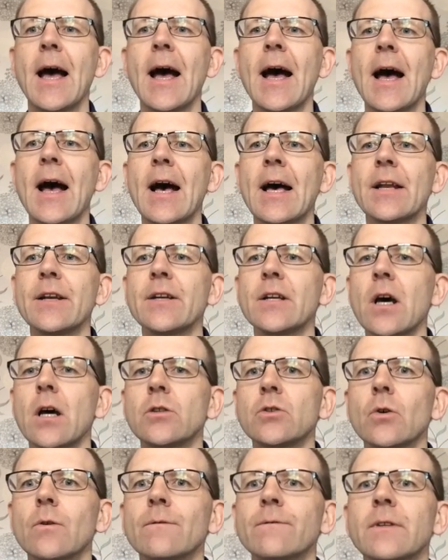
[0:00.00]
And
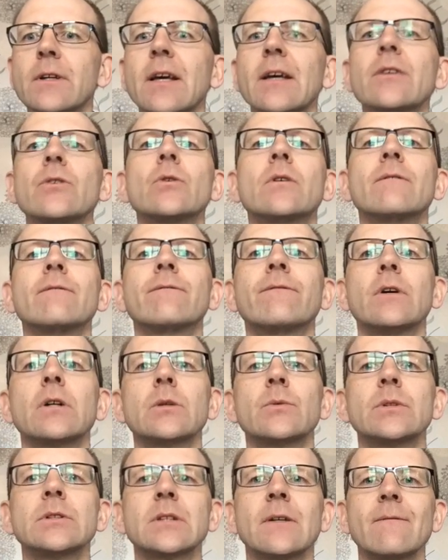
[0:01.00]
don't forget you can
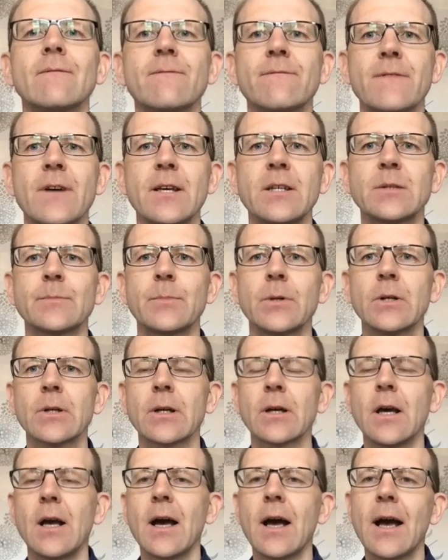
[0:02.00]
follow us on Facebook
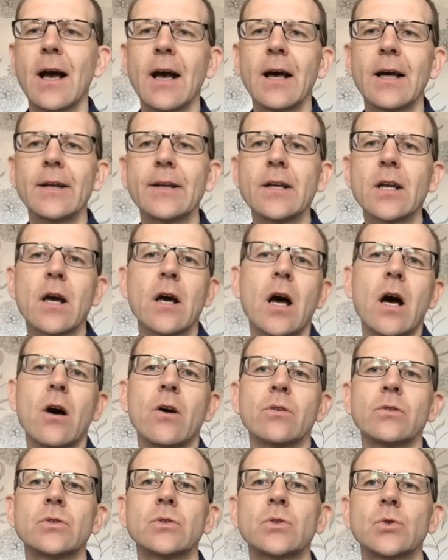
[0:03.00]
and
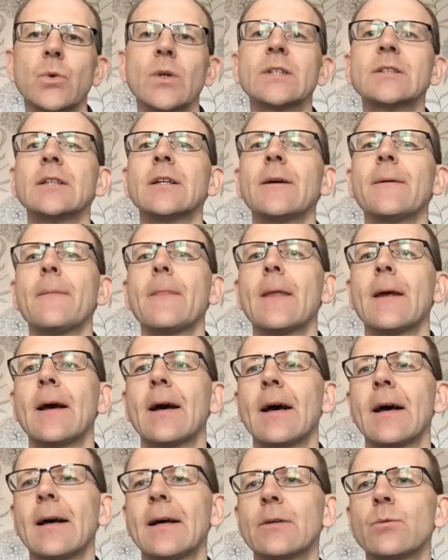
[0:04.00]
on Twitter,
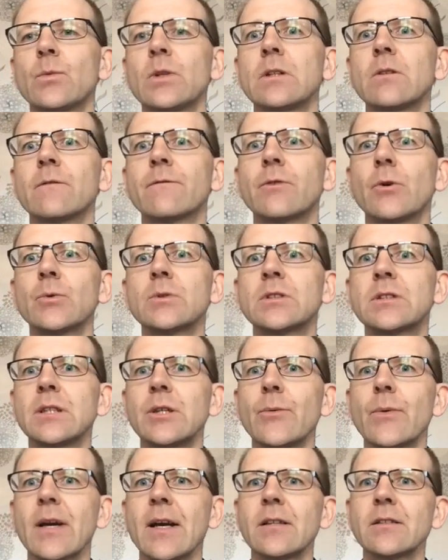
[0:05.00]
and we look forward to see
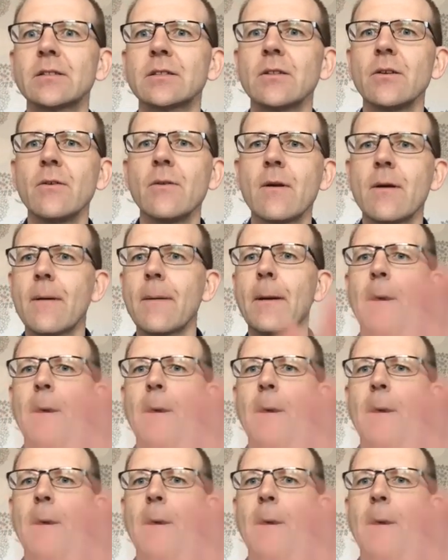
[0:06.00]
you again soon.